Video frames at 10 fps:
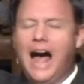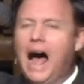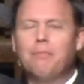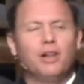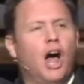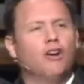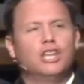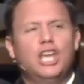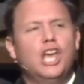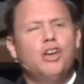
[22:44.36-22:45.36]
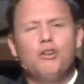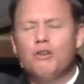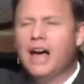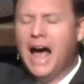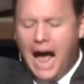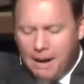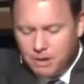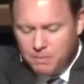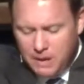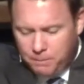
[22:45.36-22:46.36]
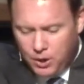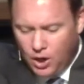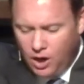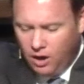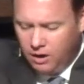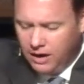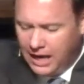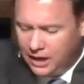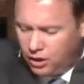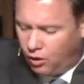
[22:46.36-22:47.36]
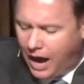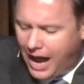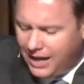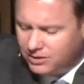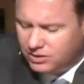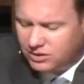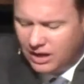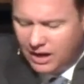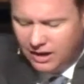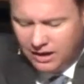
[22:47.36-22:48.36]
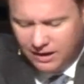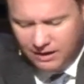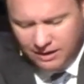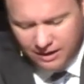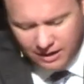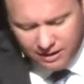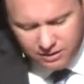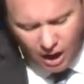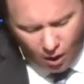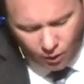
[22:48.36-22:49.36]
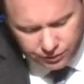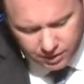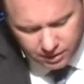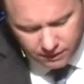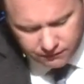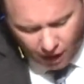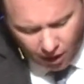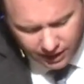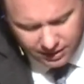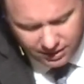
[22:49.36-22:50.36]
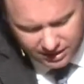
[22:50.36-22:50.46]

I belong to you. I'm to be pure in Christ. Don't fall into the